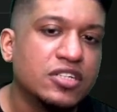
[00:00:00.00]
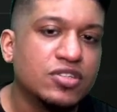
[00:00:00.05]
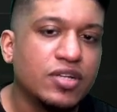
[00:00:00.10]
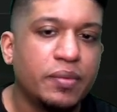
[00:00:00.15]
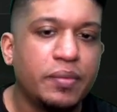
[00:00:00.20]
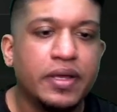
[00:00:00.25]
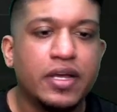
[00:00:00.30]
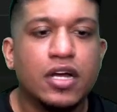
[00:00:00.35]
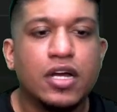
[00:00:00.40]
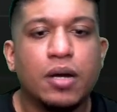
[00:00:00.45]
So I
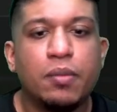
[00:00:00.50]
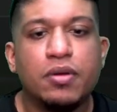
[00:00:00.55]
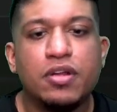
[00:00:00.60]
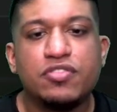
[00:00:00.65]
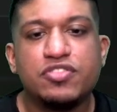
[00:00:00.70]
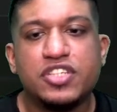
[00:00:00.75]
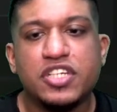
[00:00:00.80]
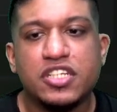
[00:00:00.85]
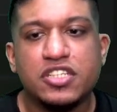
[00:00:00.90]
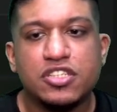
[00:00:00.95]
make a couple
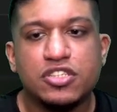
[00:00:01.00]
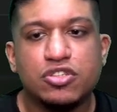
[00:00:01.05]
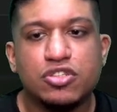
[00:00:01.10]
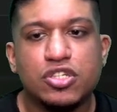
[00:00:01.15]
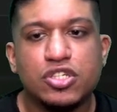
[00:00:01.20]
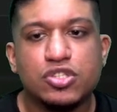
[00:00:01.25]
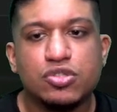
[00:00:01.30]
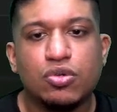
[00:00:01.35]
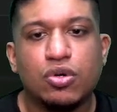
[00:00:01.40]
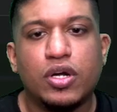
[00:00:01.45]
of changes to
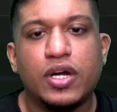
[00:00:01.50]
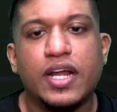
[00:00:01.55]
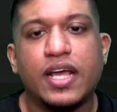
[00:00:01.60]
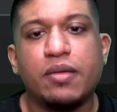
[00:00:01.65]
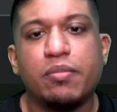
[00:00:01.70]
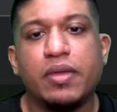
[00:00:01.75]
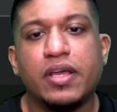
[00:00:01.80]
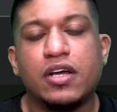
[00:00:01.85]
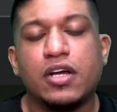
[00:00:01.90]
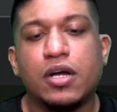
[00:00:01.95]
the squad. I
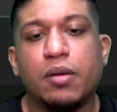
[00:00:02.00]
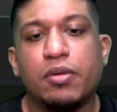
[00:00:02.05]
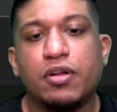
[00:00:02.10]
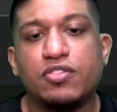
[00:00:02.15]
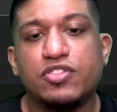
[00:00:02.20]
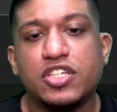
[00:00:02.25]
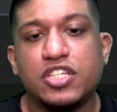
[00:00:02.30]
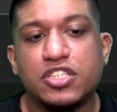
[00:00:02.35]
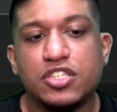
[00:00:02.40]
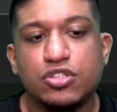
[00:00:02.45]
make a couple
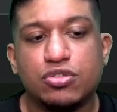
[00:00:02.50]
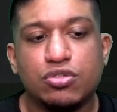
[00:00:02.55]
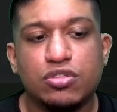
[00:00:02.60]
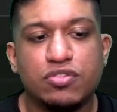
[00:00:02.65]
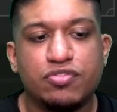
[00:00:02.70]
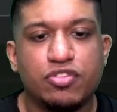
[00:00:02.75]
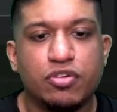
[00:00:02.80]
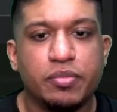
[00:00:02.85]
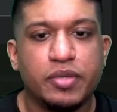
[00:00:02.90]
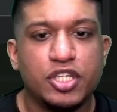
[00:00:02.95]
of changes to the
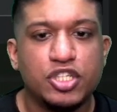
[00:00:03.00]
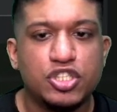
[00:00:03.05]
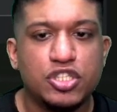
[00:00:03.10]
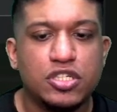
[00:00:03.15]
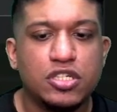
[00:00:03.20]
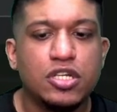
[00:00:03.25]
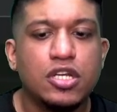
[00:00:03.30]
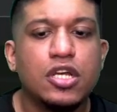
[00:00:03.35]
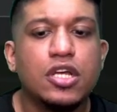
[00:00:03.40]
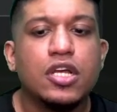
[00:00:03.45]
formation.